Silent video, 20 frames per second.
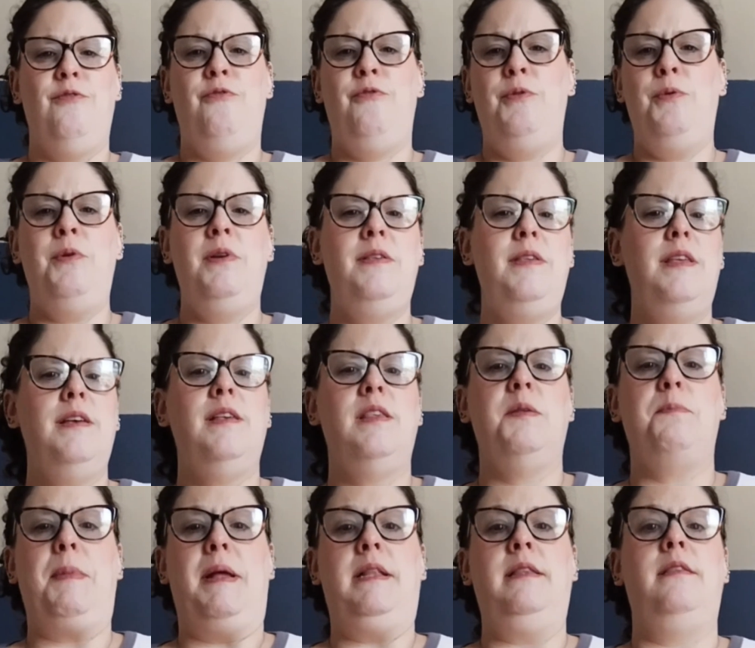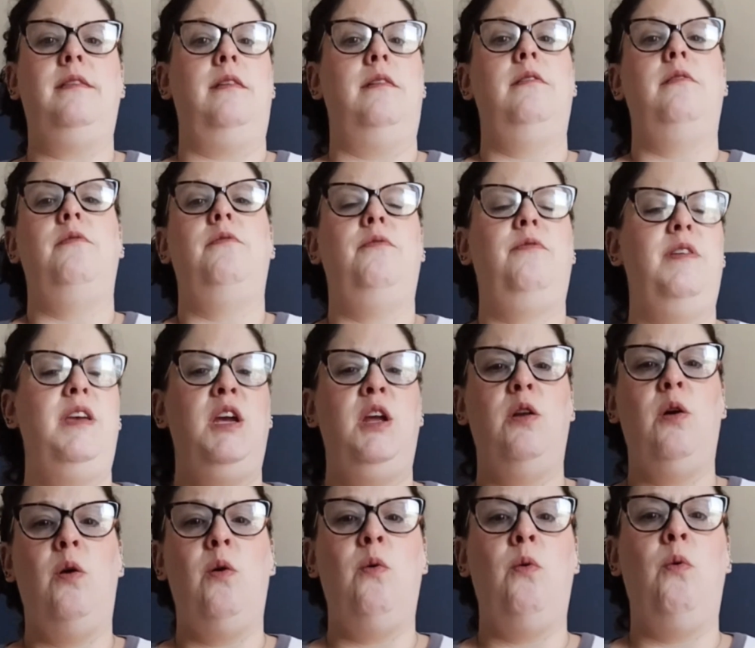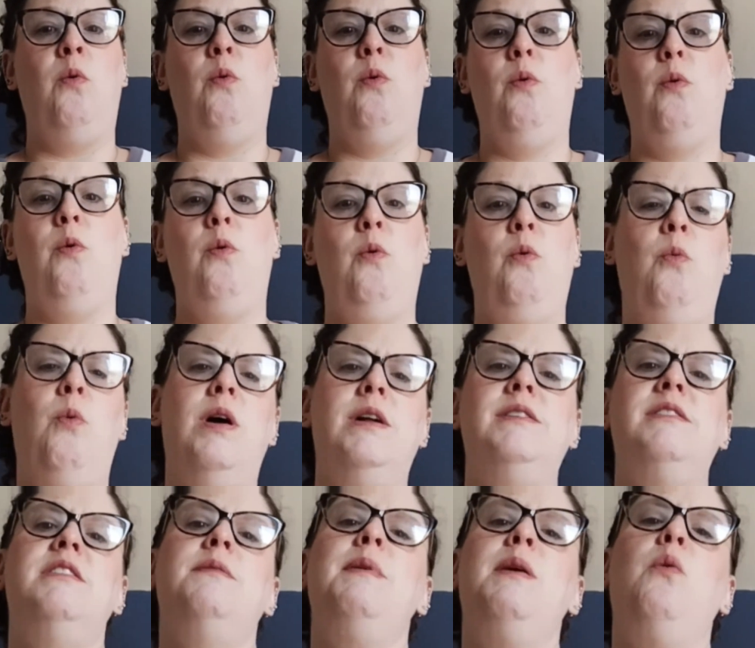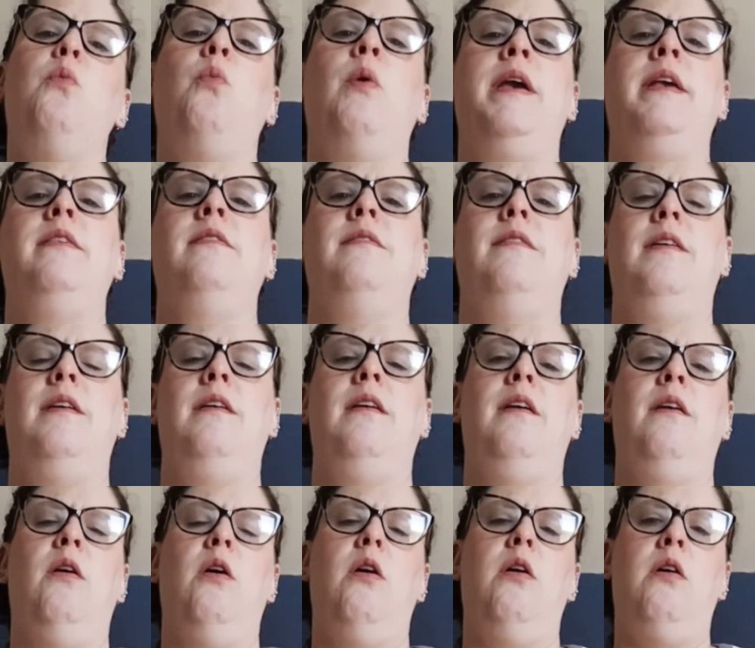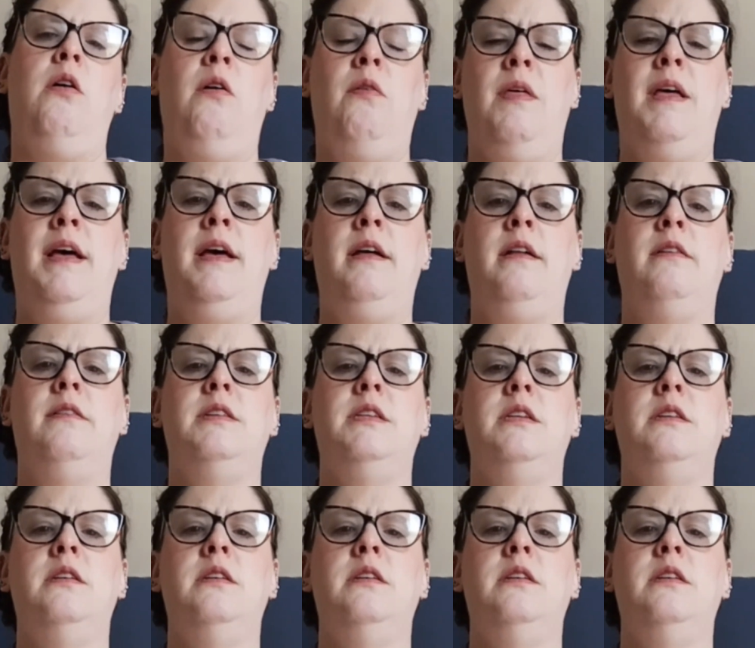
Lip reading: food is expensive. Who wants to be wasting all that